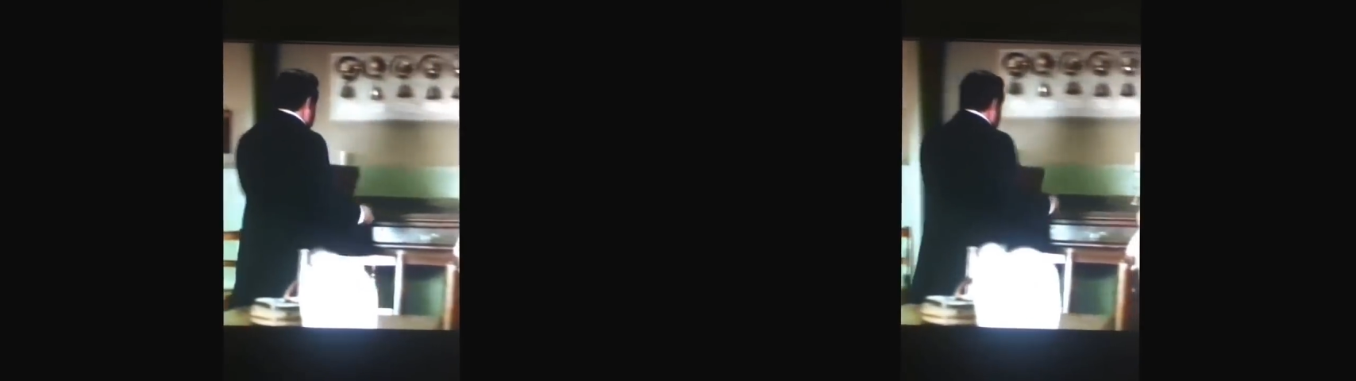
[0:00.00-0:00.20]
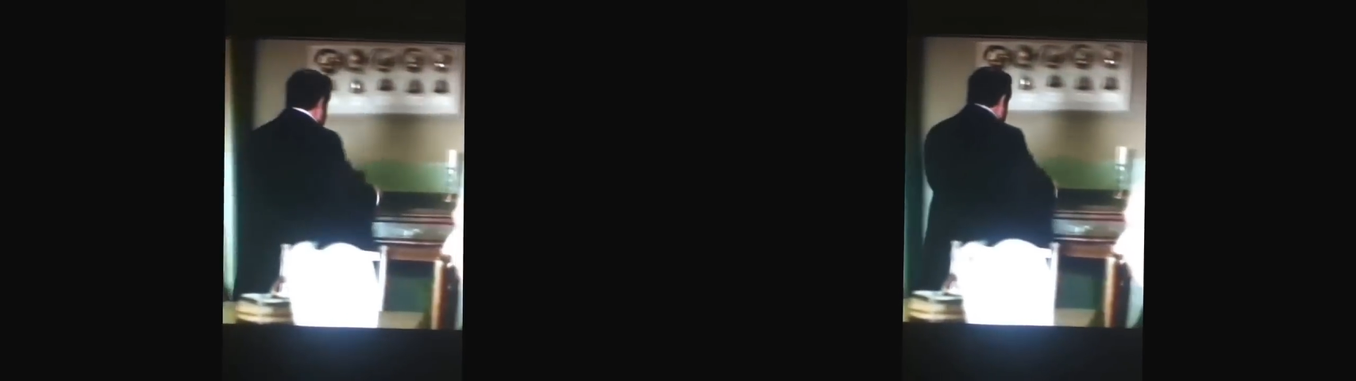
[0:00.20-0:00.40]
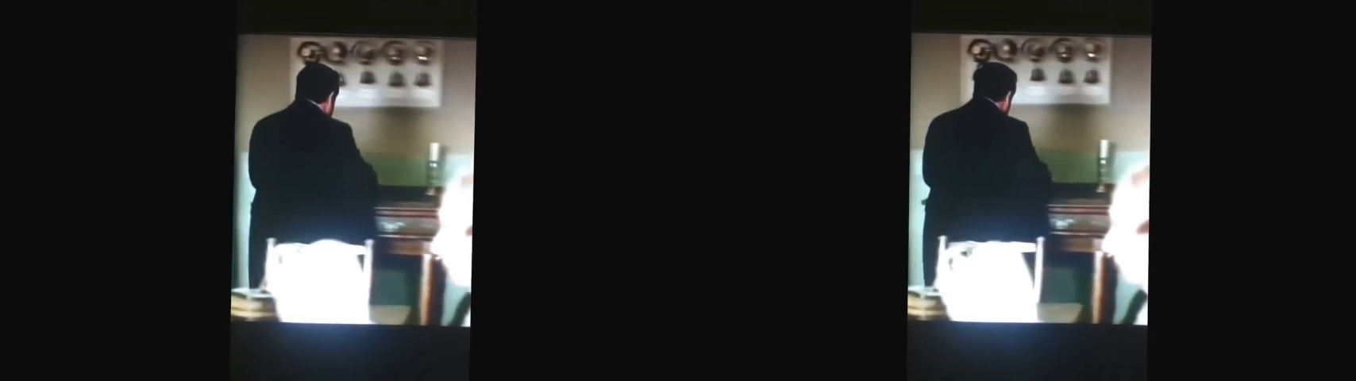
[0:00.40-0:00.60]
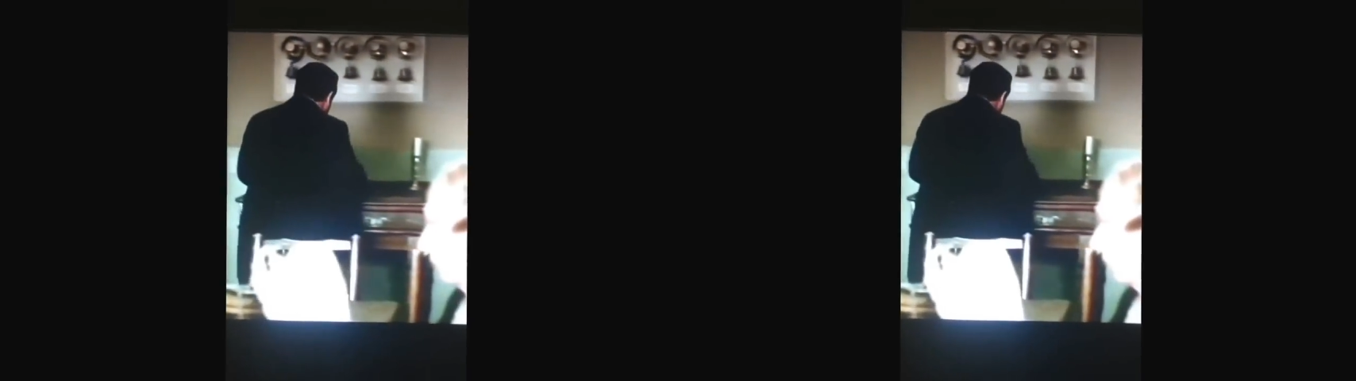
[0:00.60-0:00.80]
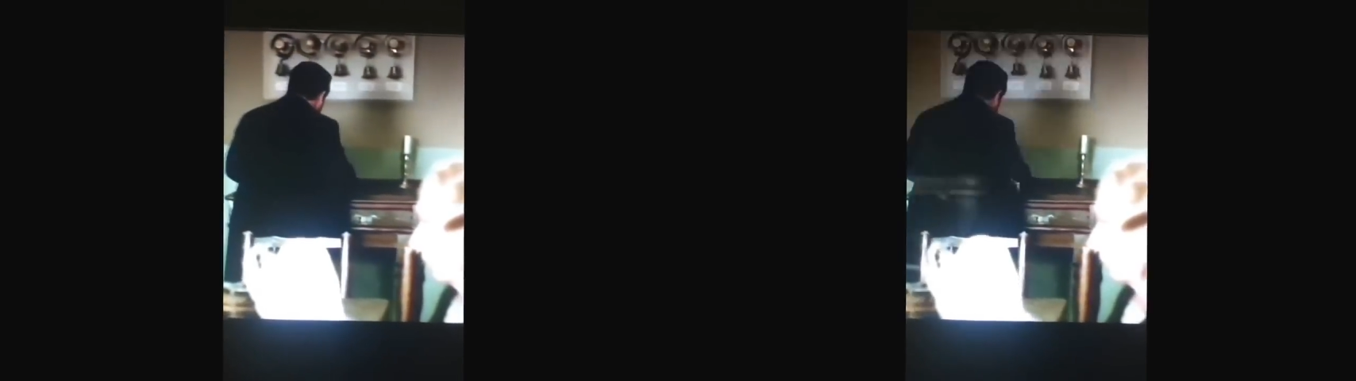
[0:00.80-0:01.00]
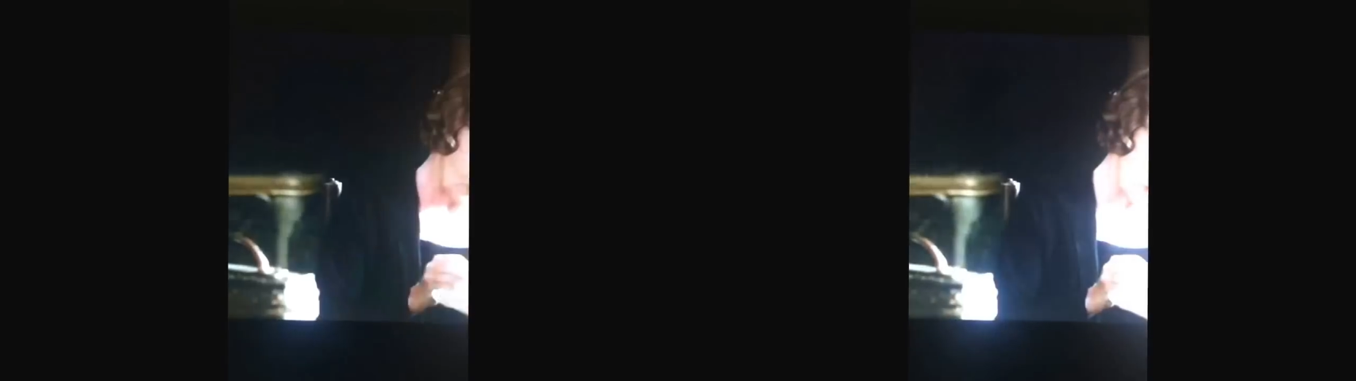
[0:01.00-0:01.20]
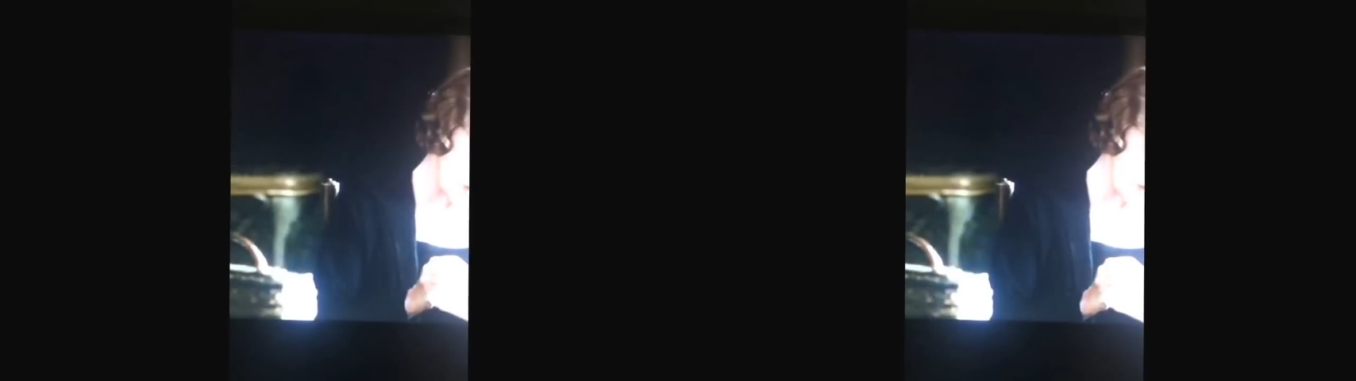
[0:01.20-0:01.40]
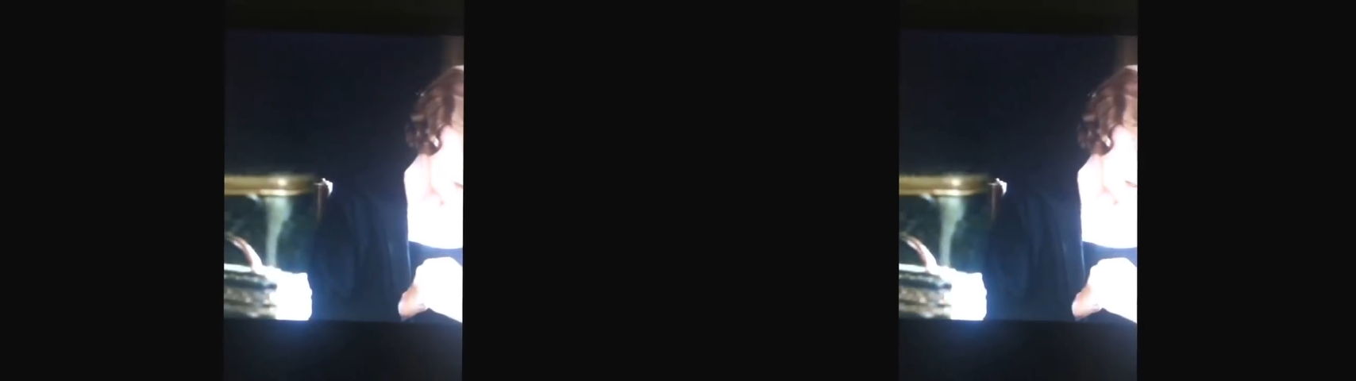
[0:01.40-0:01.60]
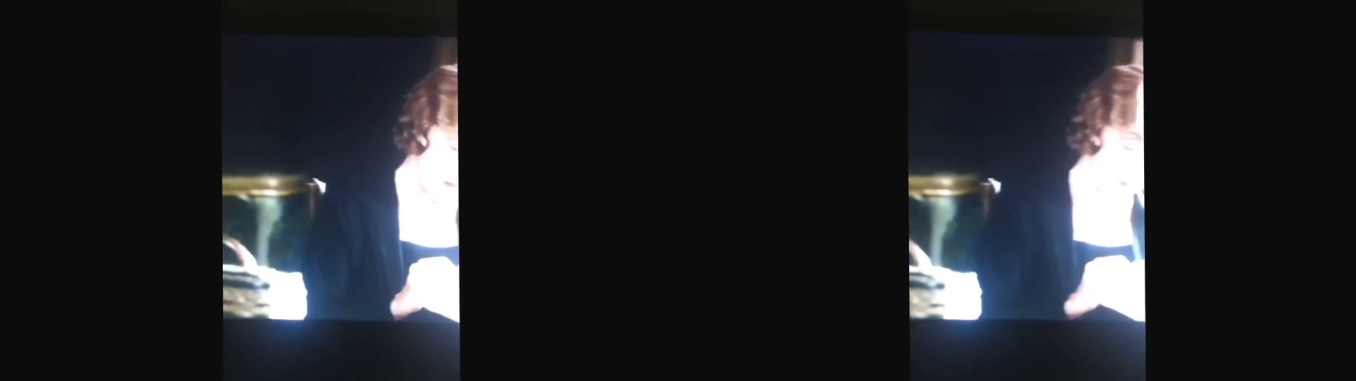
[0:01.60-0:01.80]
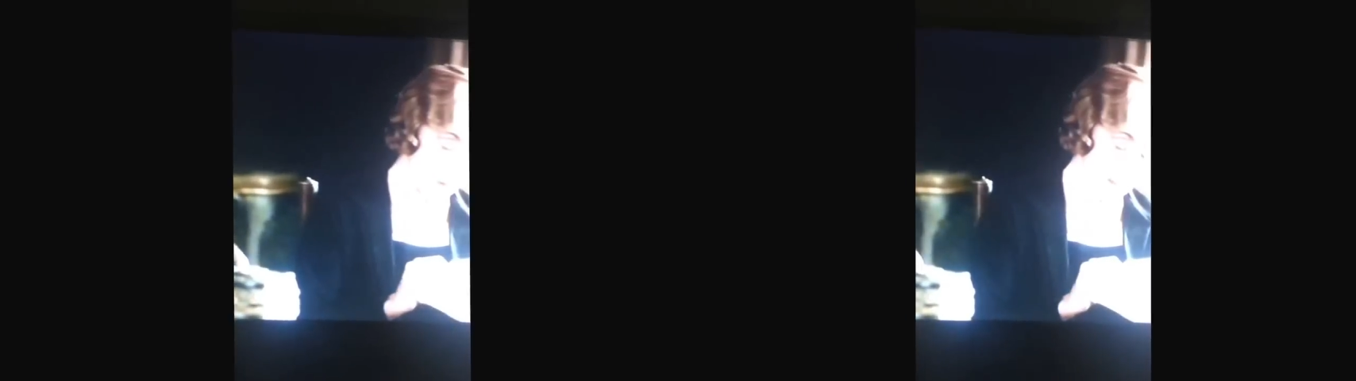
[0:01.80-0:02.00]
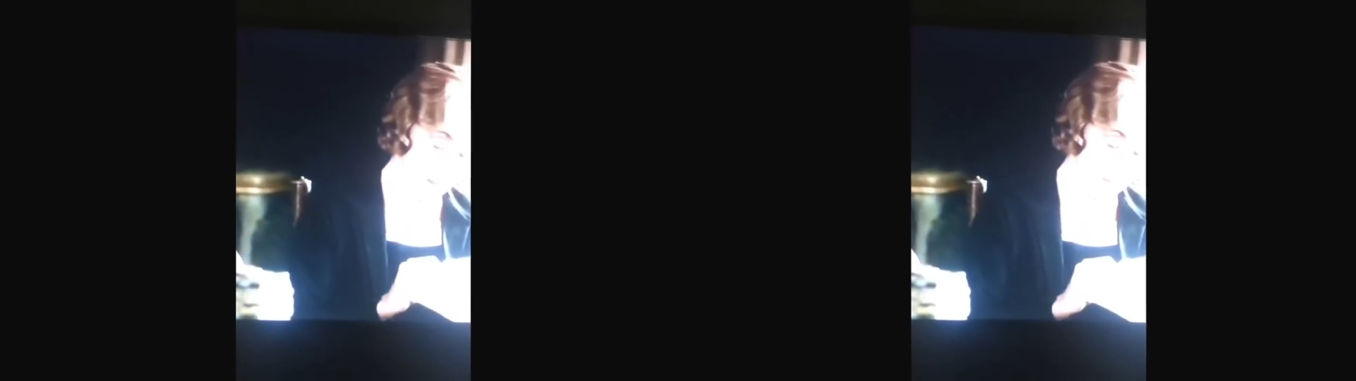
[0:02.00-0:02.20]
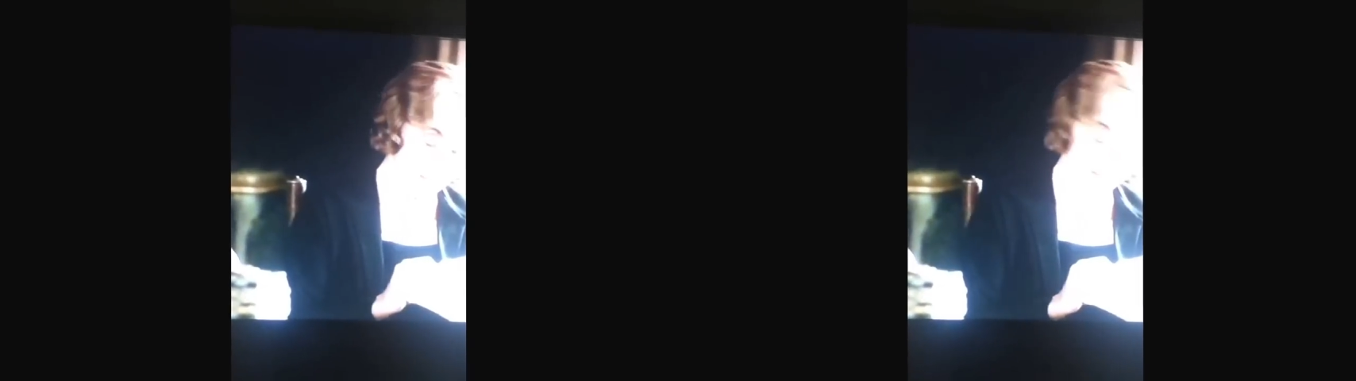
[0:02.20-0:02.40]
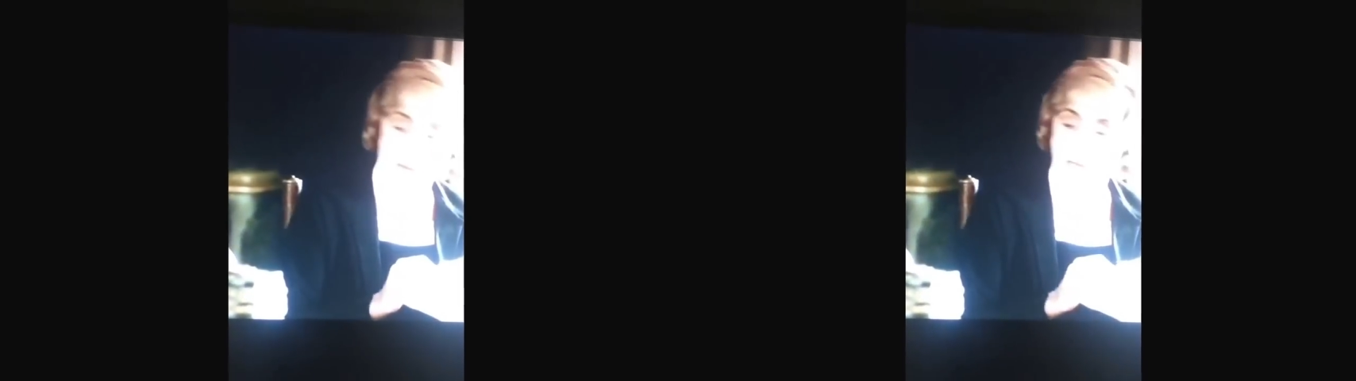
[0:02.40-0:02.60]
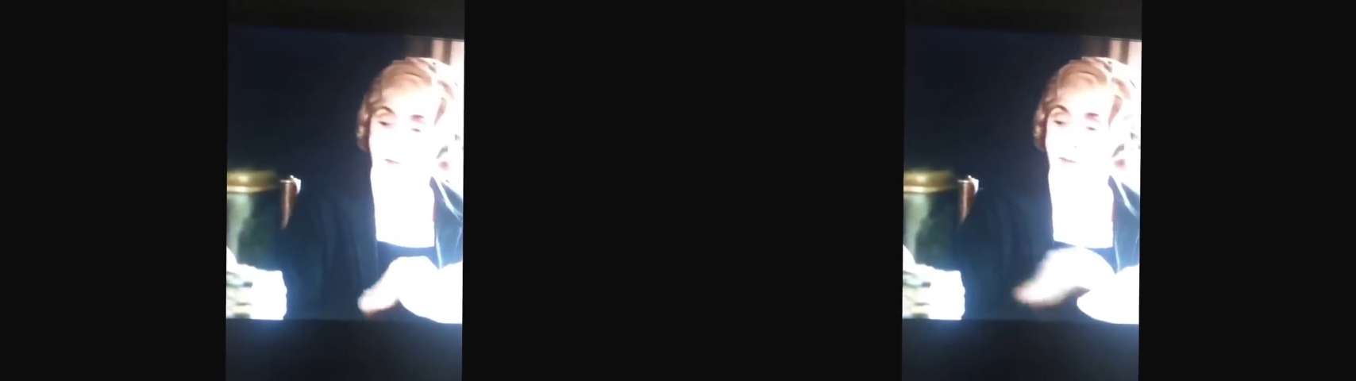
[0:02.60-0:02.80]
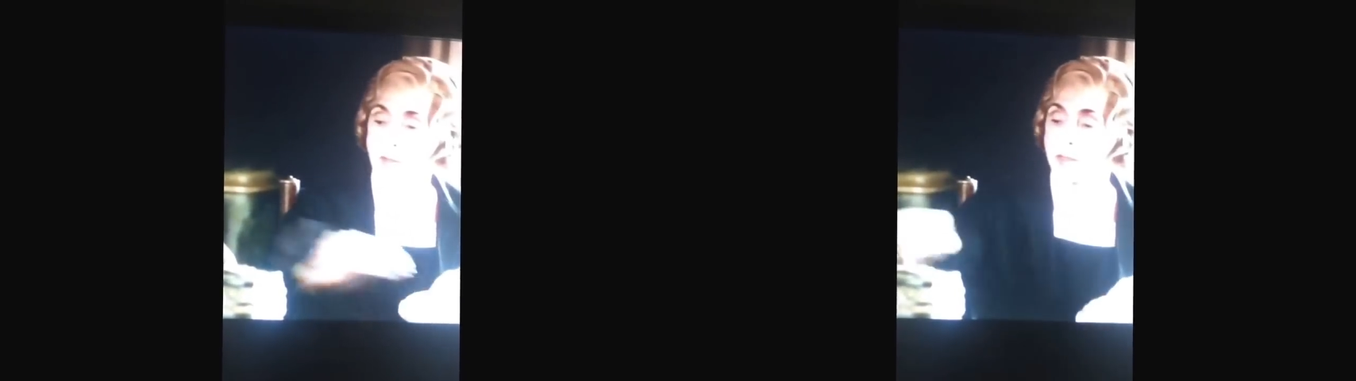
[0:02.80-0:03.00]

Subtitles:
No face is visible, so there are no lips to read.